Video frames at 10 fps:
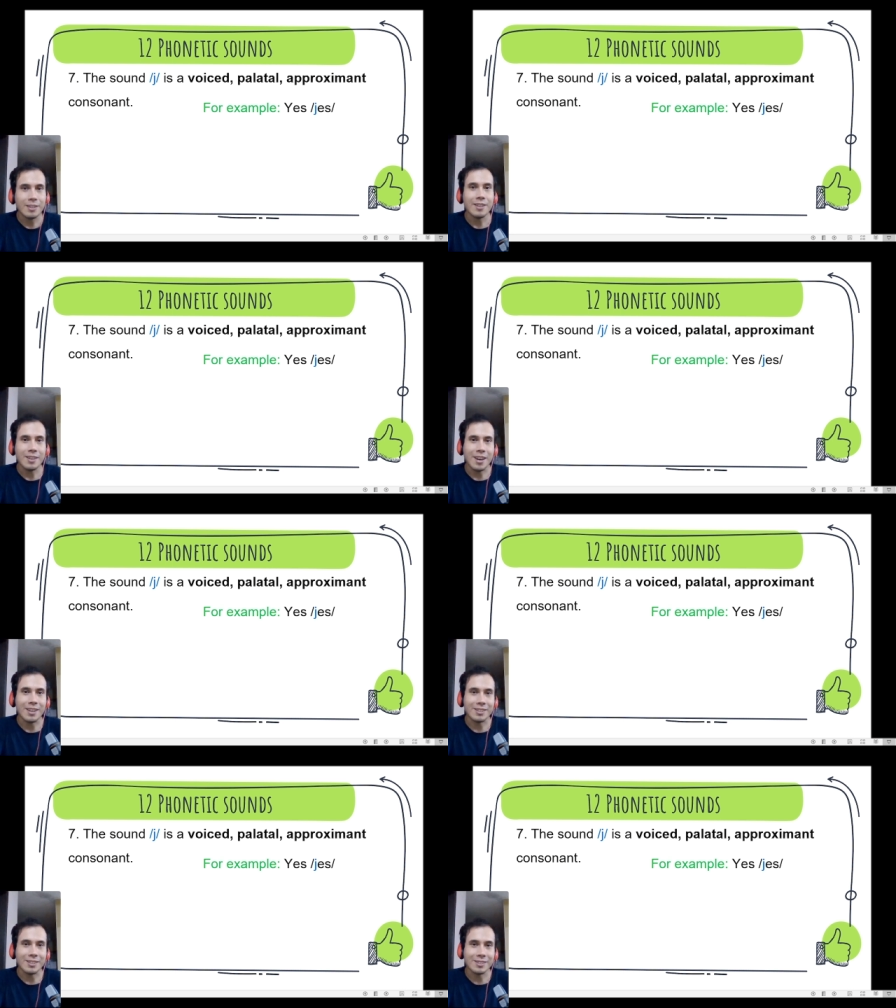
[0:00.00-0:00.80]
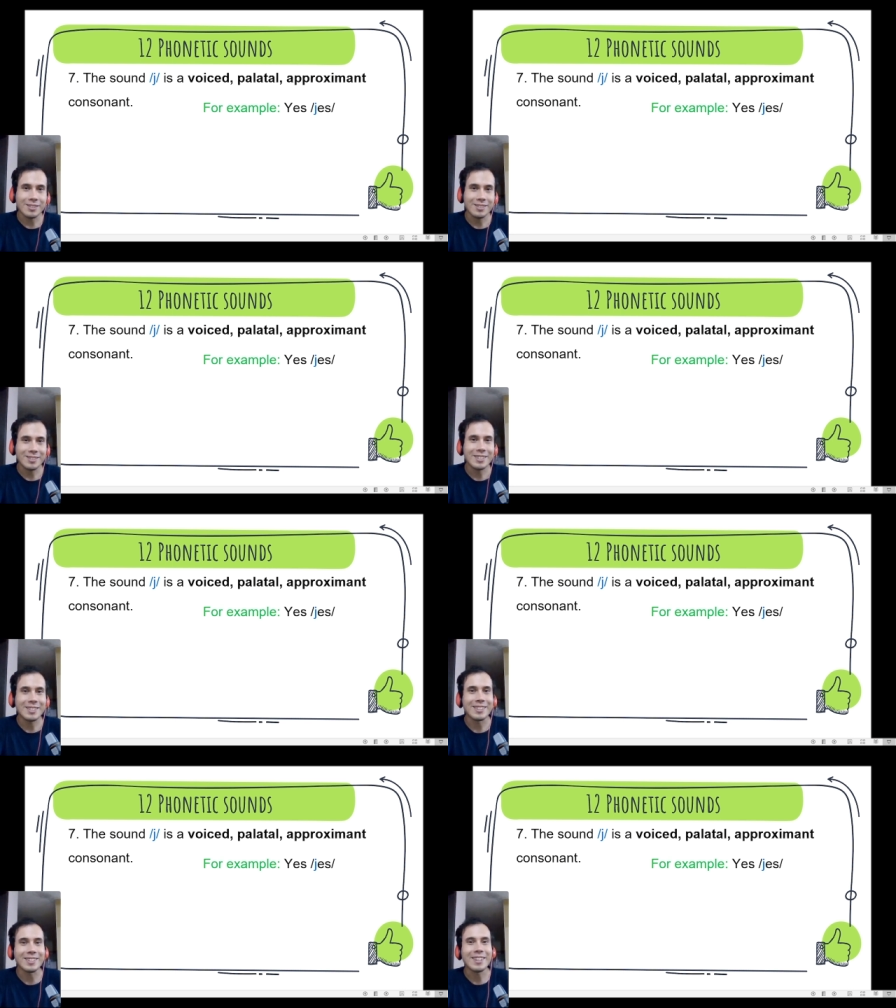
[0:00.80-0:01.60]
yes.
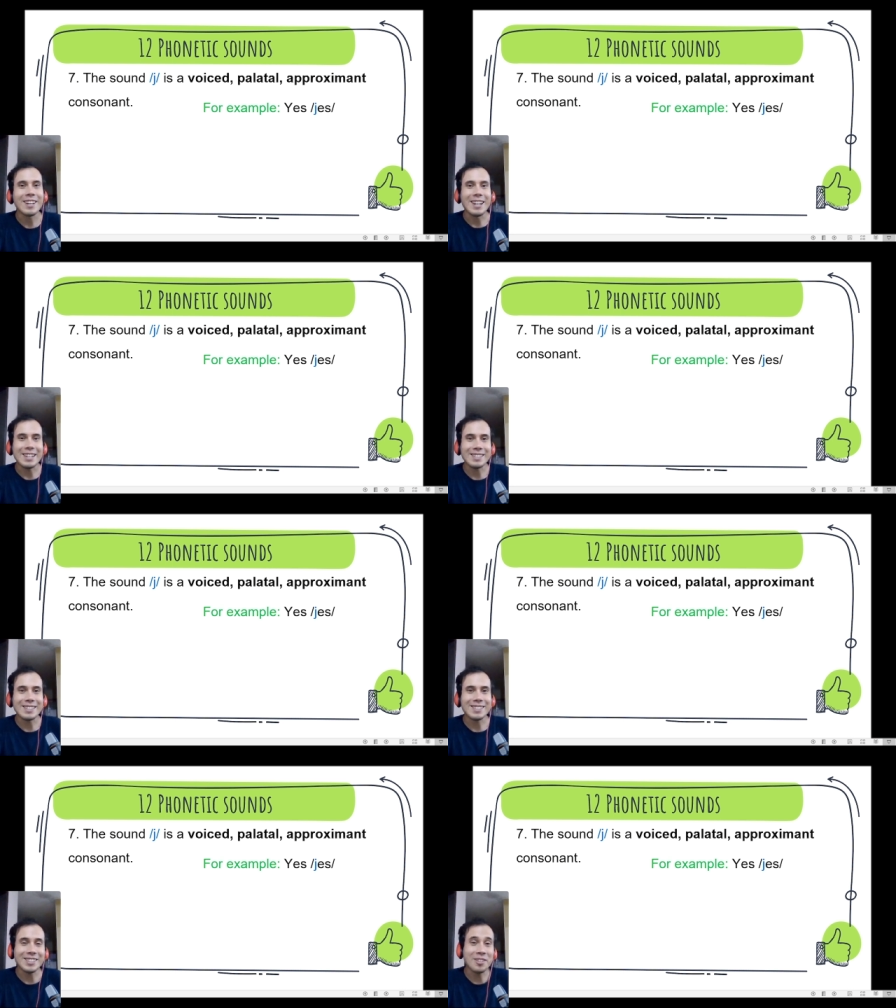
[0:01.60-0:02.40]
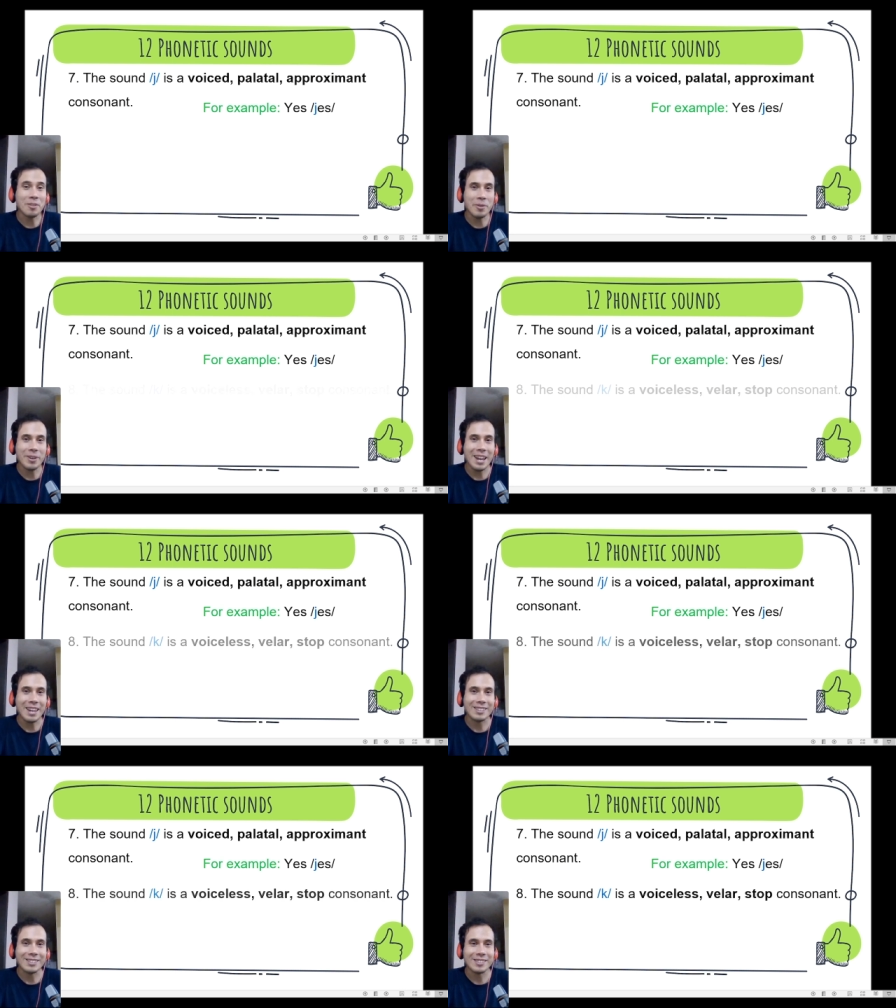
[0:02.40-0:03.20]
Let's continue. Number
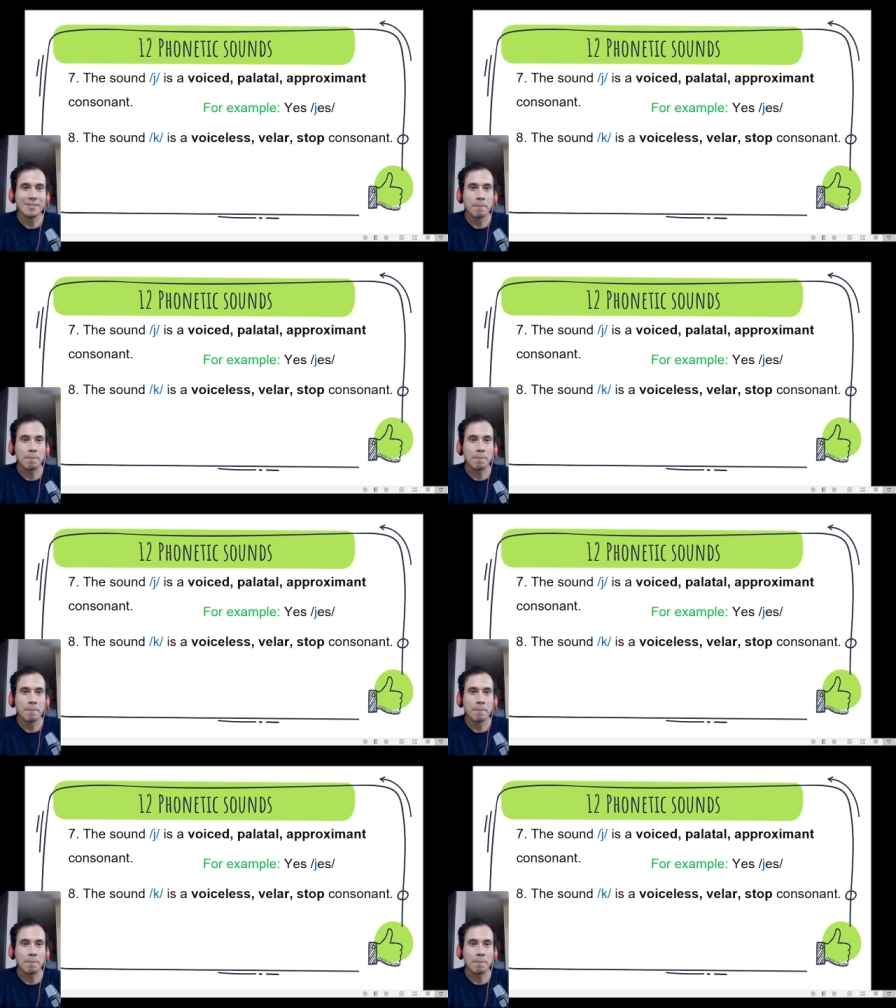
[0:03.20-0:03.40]
8.